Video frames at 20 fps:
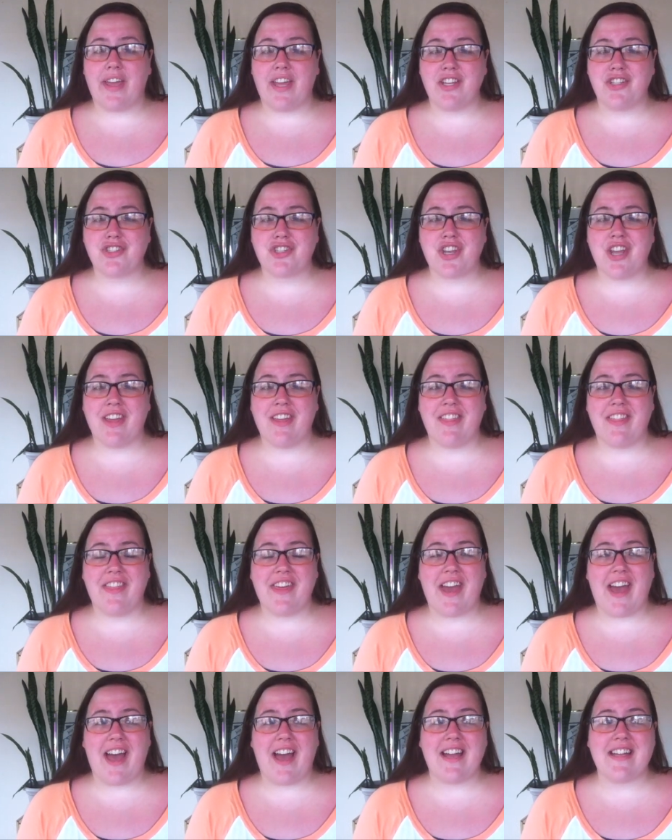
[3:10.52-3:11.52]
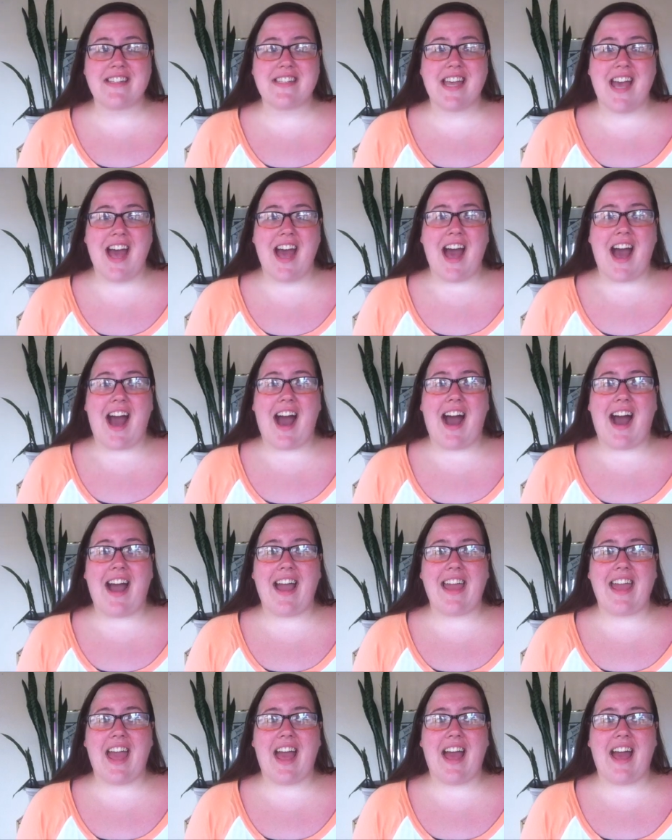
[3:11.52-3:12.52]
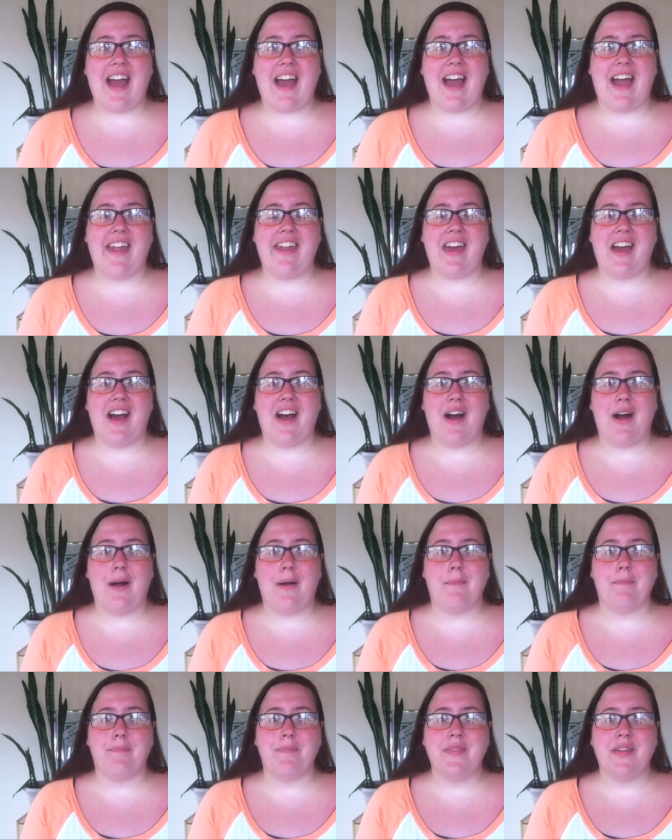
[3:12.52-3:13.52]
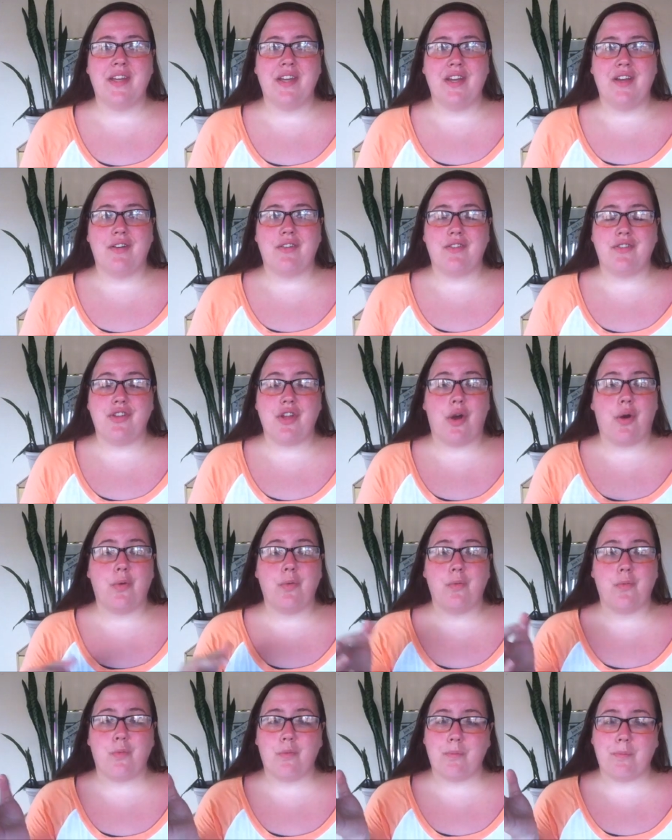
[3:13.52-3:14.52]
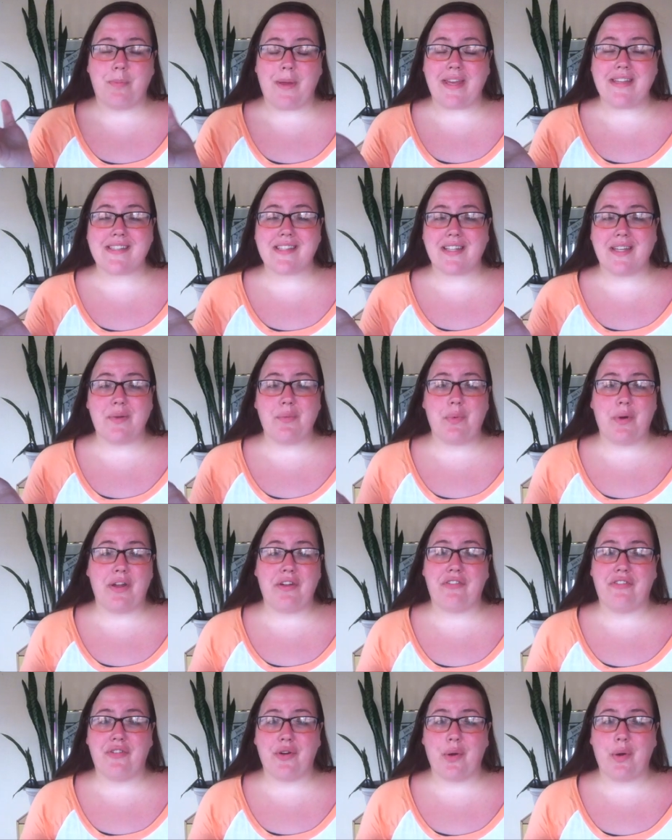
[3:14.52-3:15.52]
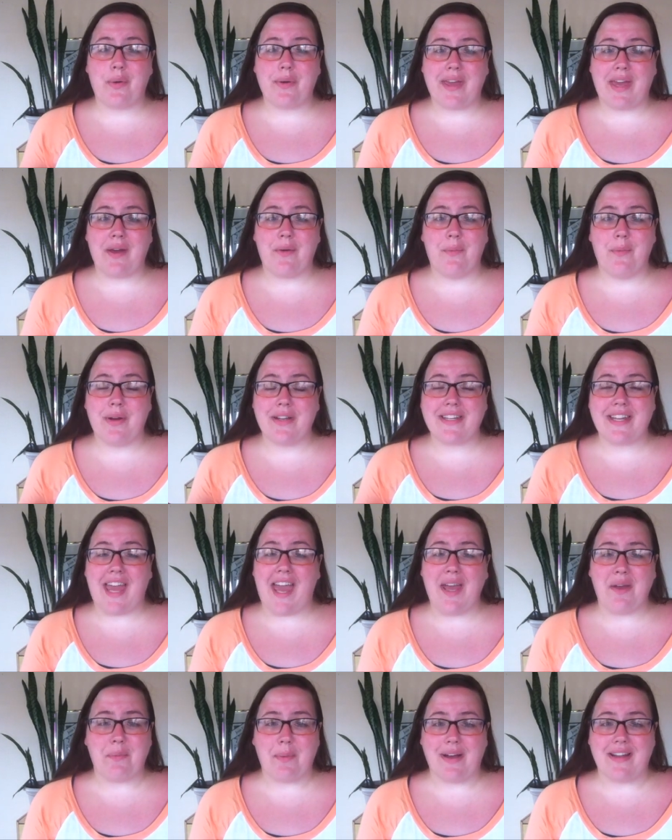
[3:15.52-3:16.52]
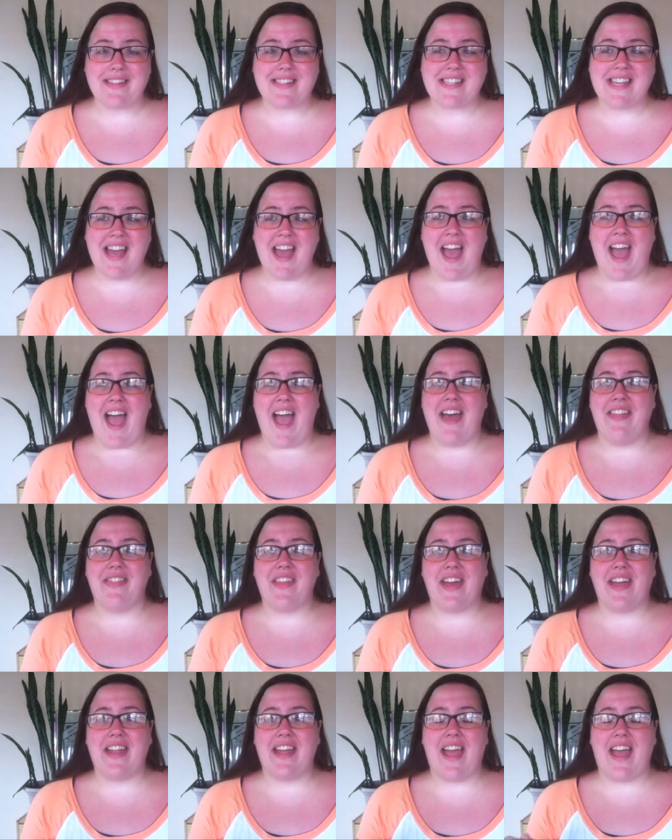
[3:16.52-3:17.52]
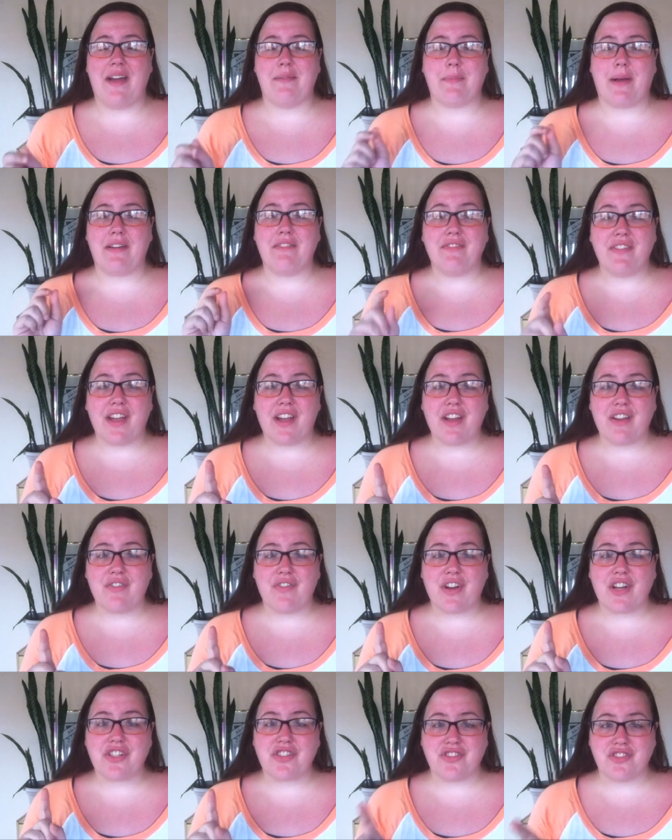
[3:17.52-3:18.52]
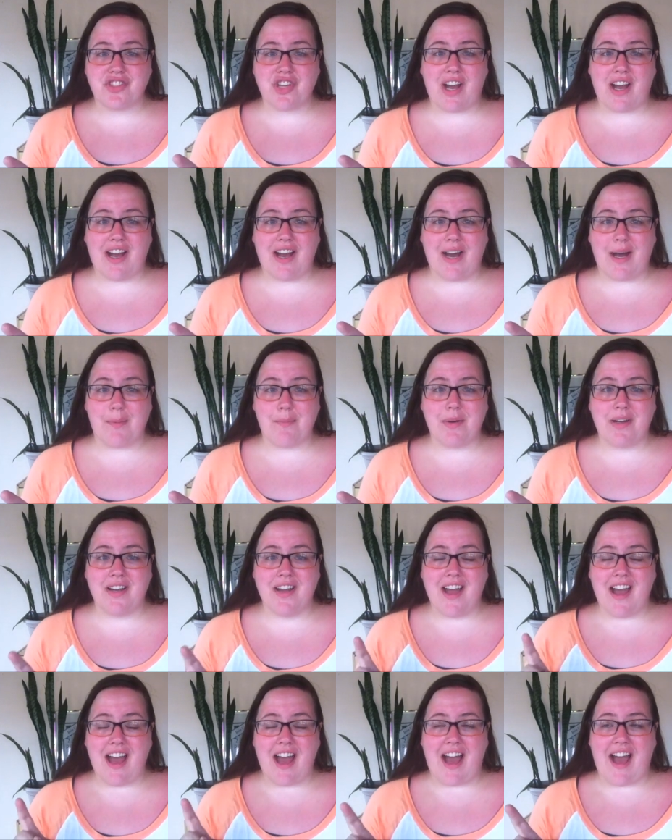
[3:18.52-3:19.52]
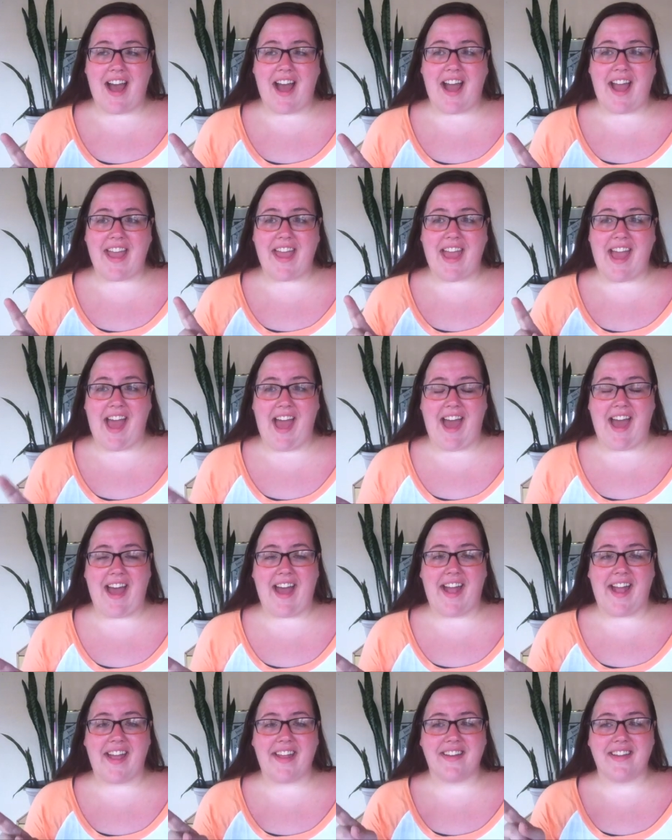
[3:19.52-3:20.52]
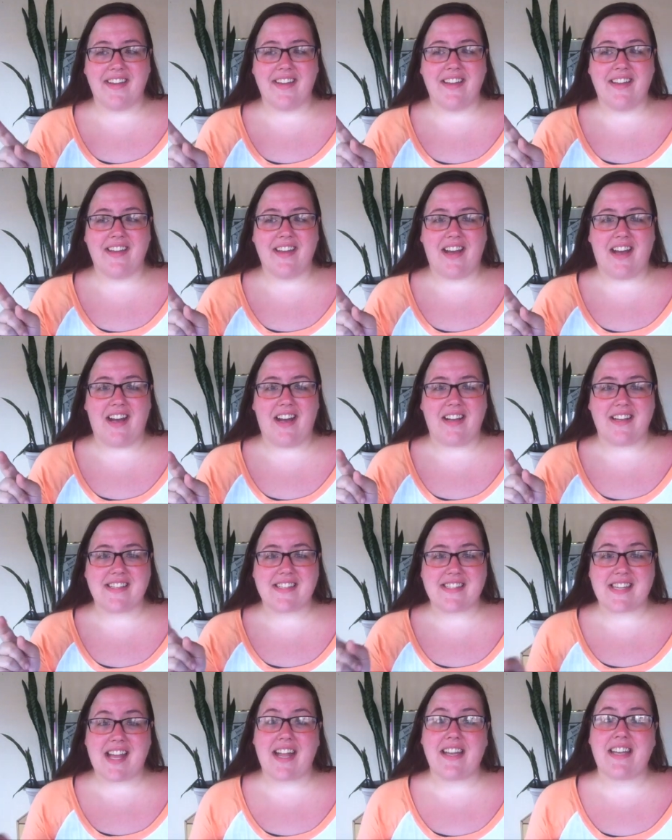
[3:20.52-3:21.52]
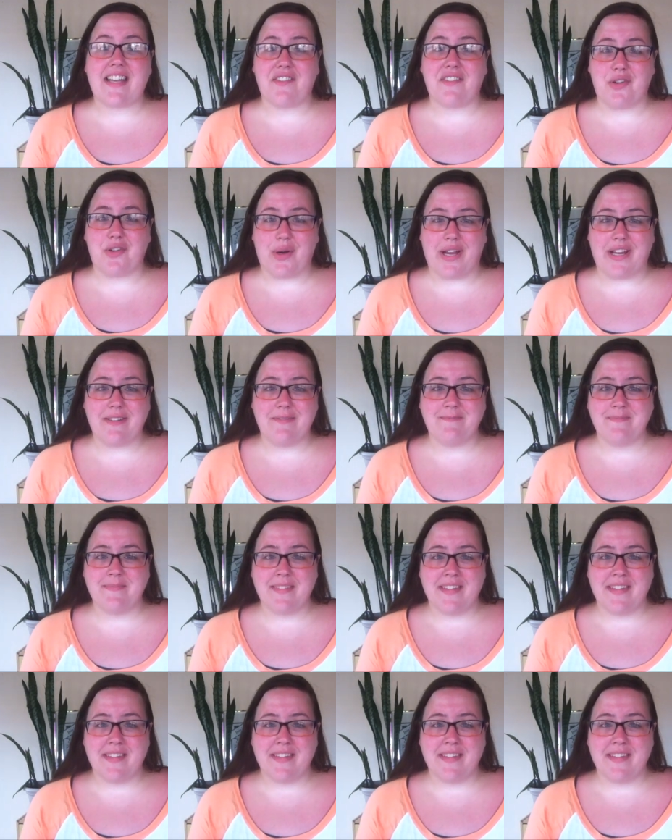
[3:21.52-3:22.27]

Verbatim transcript: wish that I had um, known basically what a 401k was and that at my very first job I had uh, signed up for it